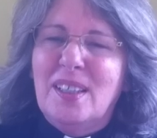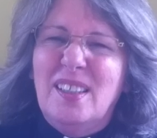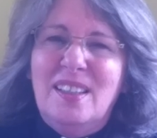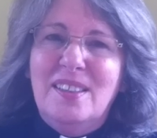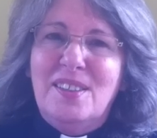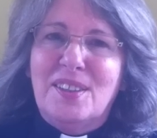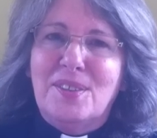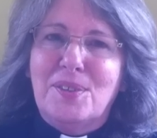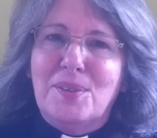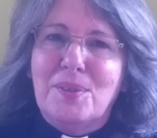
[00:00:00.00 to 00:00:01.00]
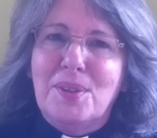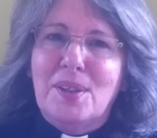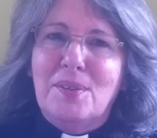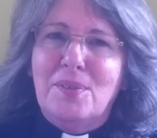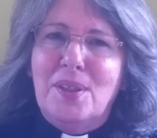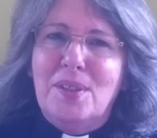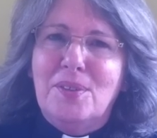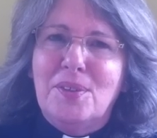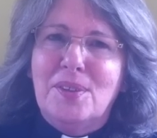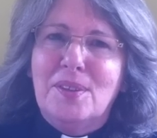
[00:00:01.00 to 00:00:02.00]
I liked it because it was
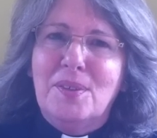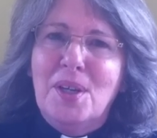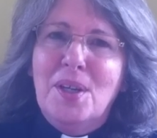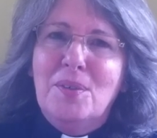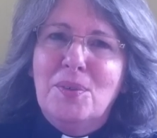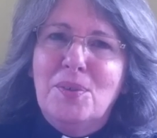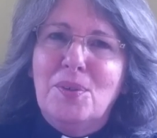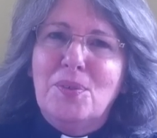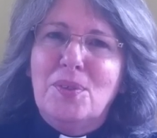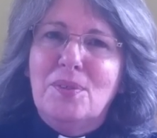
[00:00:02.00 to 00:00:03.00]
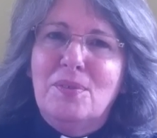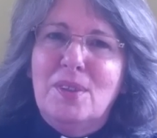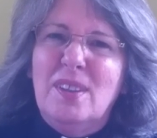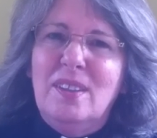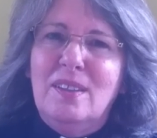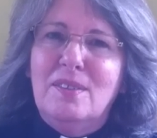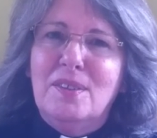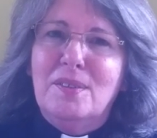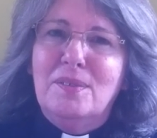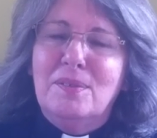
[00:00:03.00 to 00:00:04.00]
outrageous, and it was lots of colour,
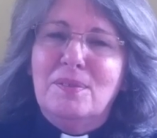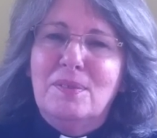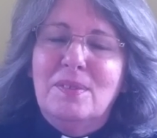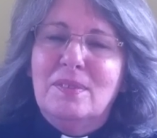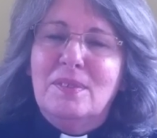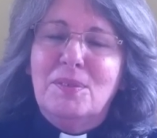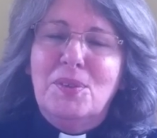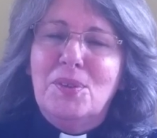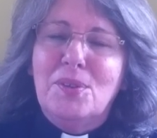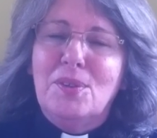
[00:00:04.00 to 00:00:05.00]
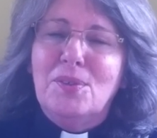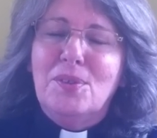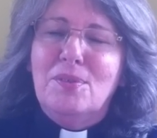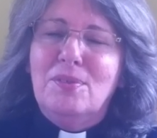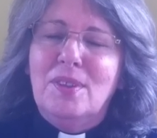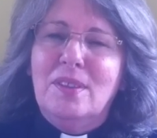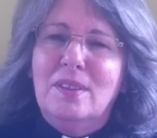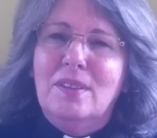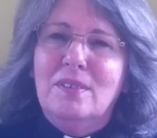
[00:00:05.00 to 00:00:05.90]
and it was just lots of fun,